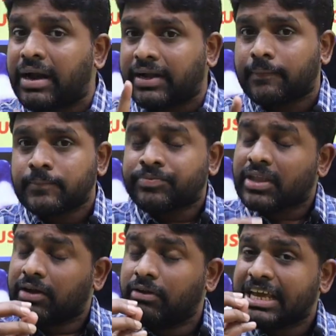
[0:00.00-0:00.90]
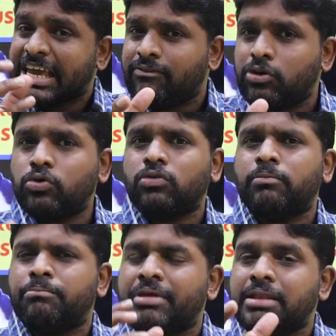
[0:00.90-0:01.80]
But it will give
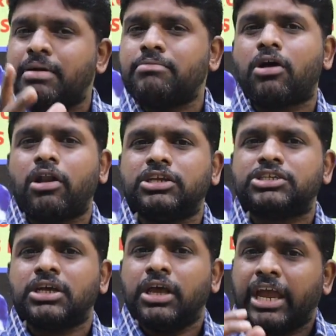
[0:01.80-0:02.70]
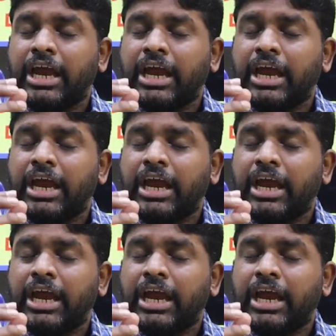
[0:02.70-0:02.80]
you minimum knowledge.